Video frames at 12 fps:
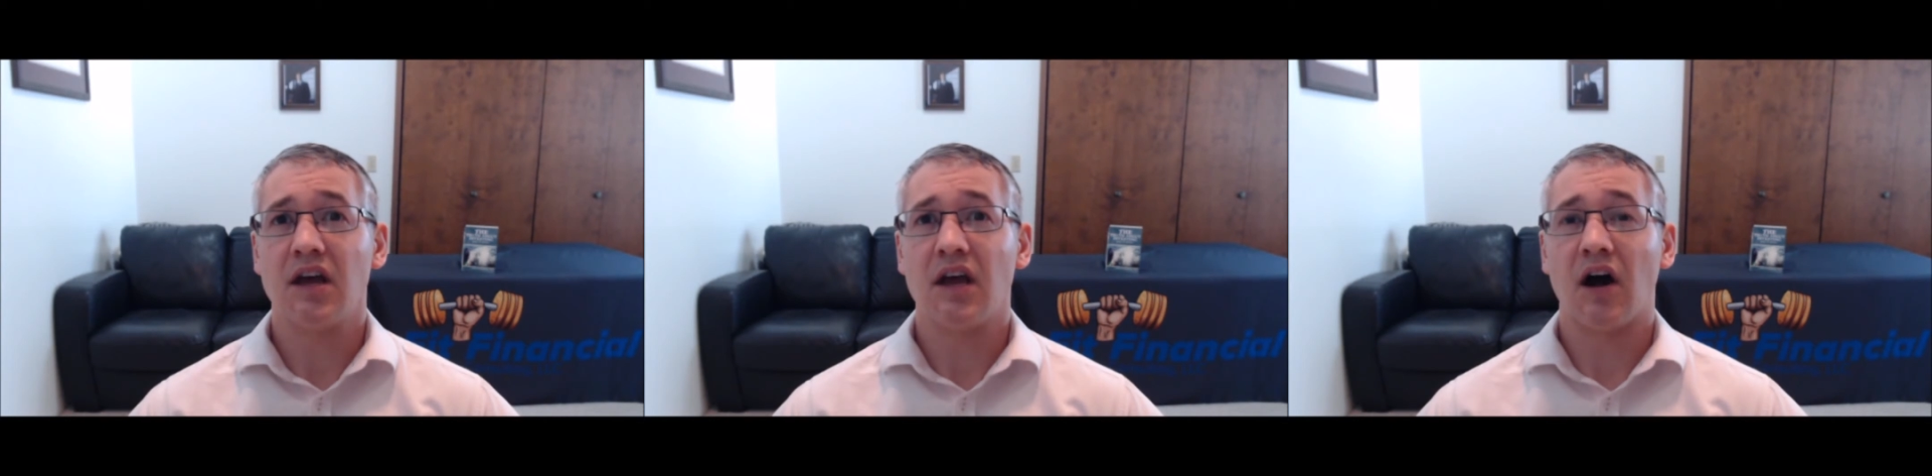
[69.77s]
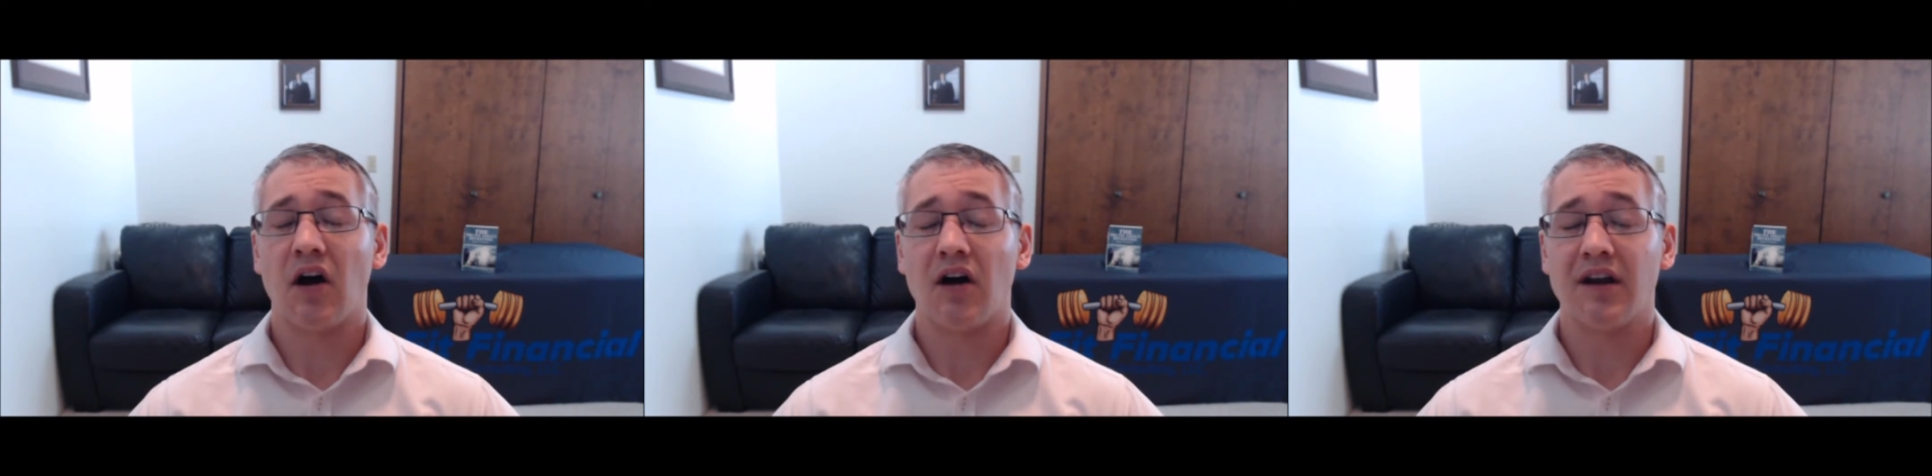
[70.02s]

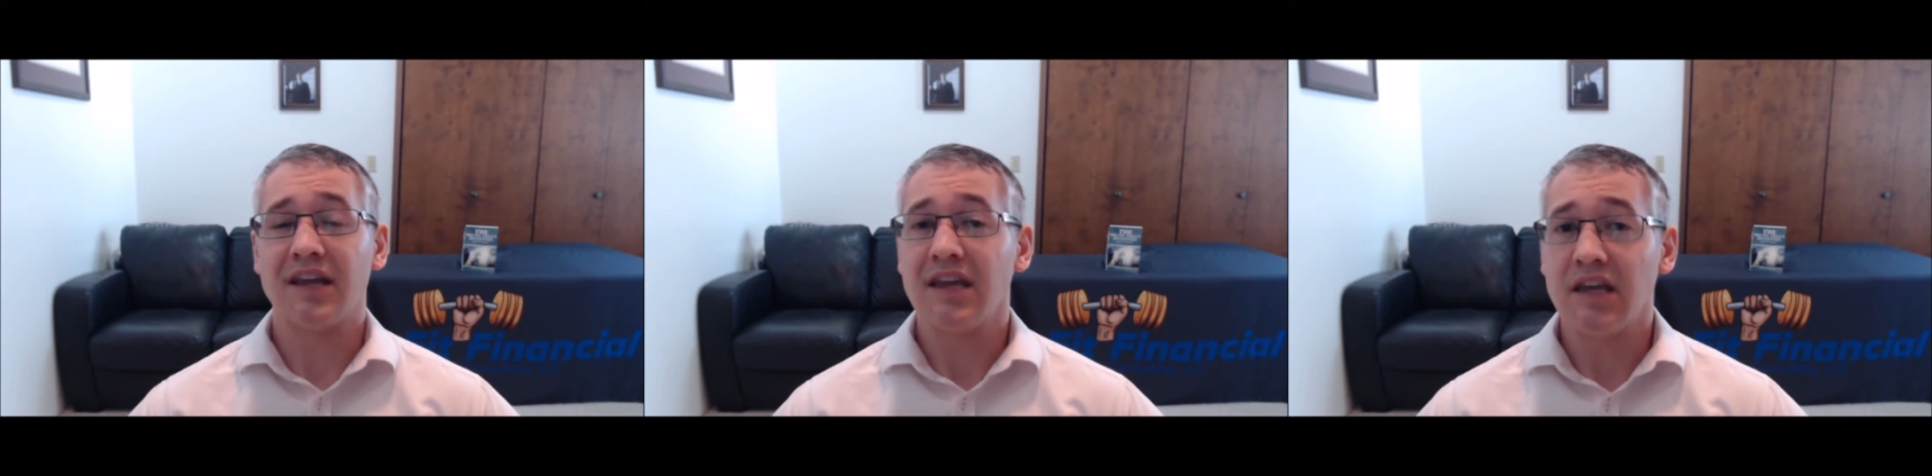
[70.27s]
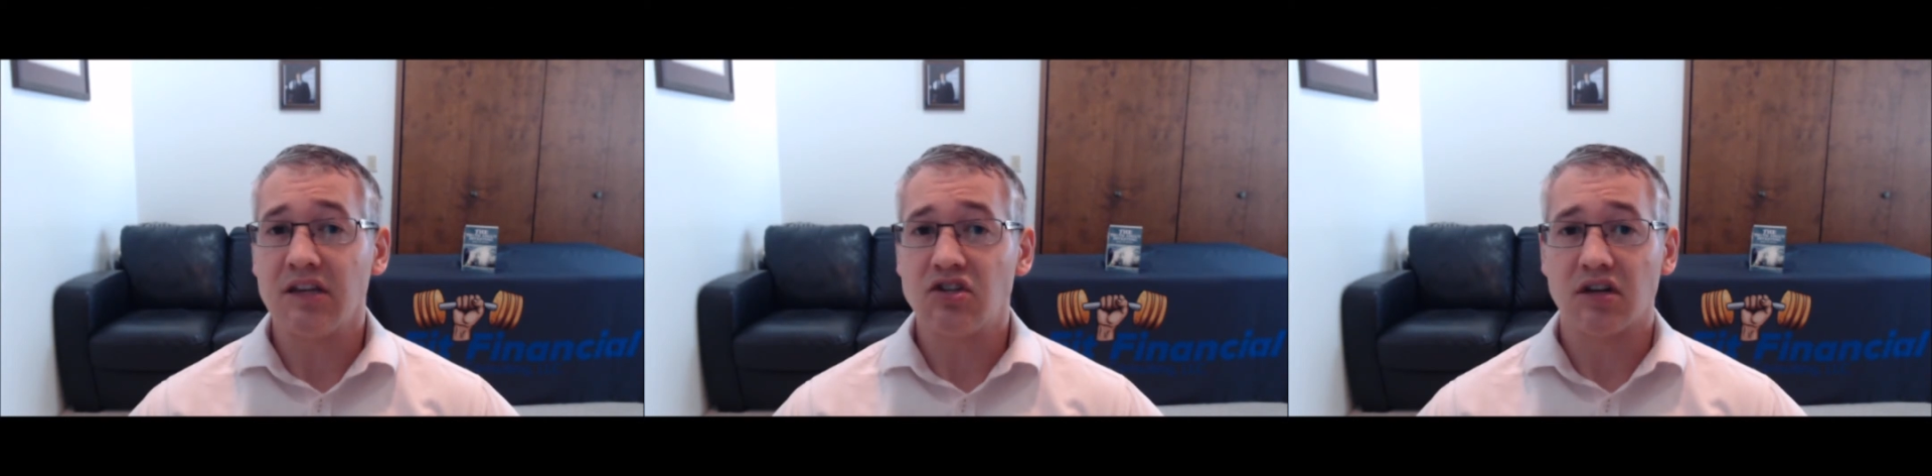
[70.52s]
on
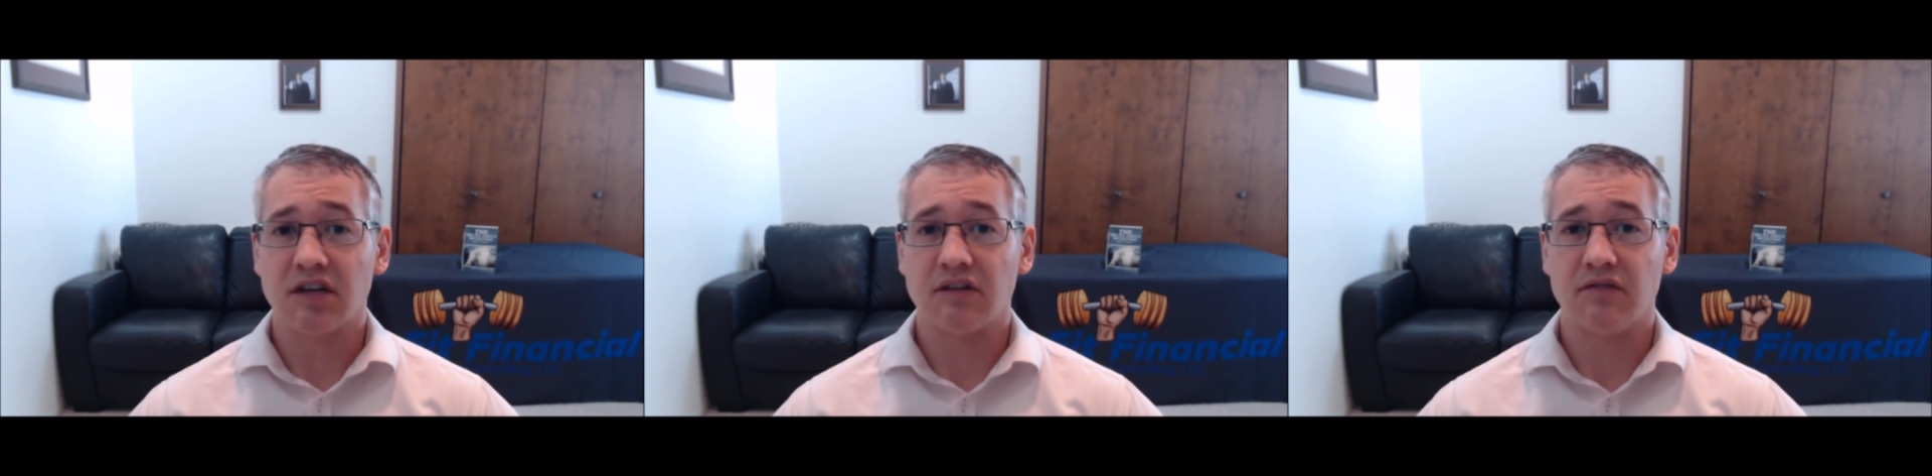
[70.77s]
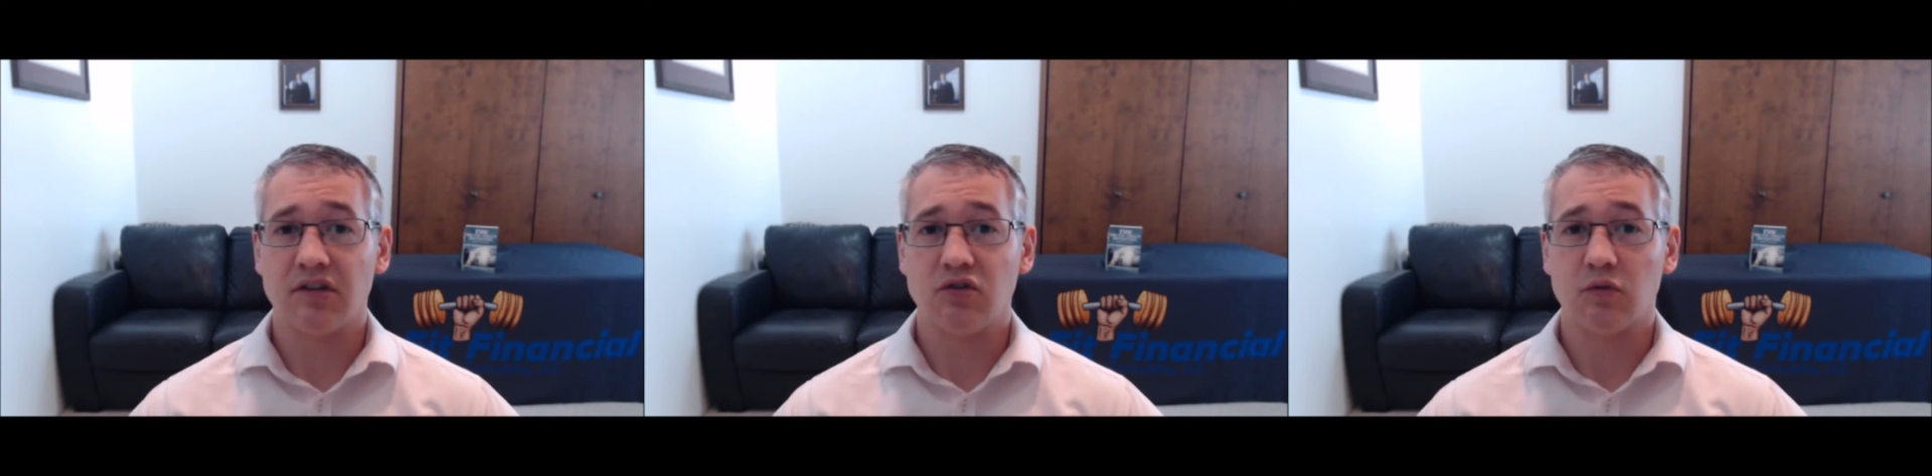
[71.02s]
each
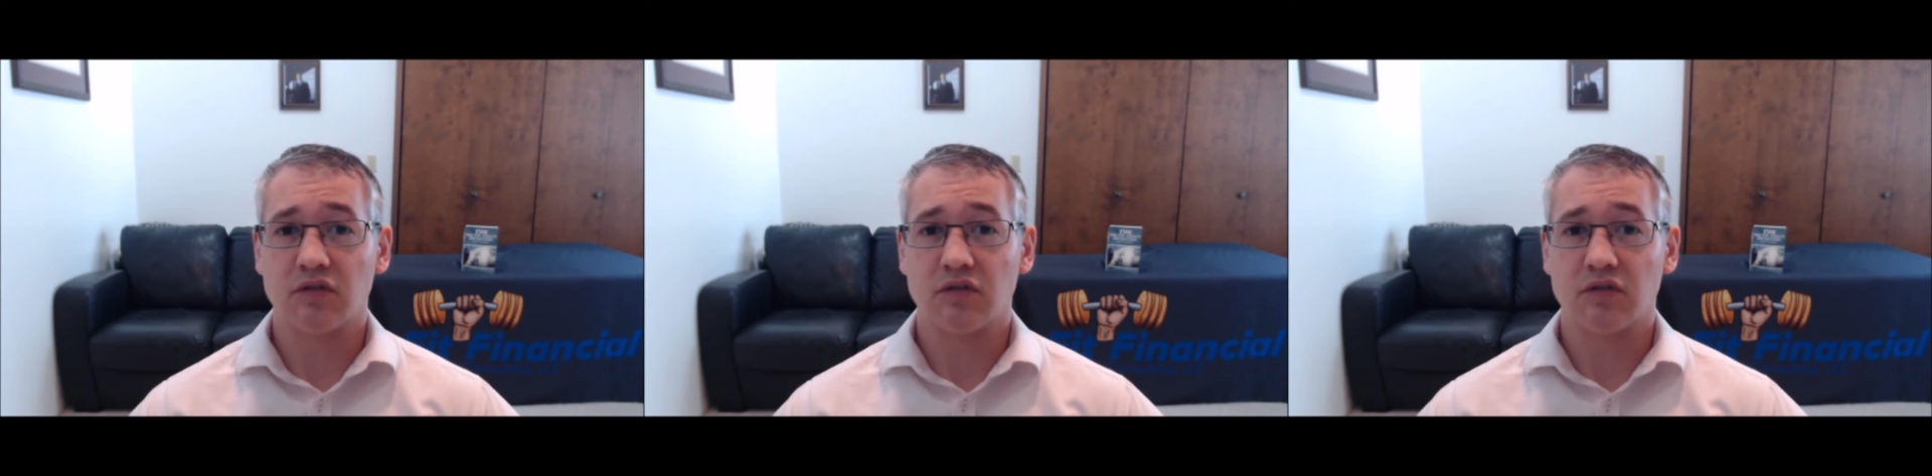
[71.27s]
individual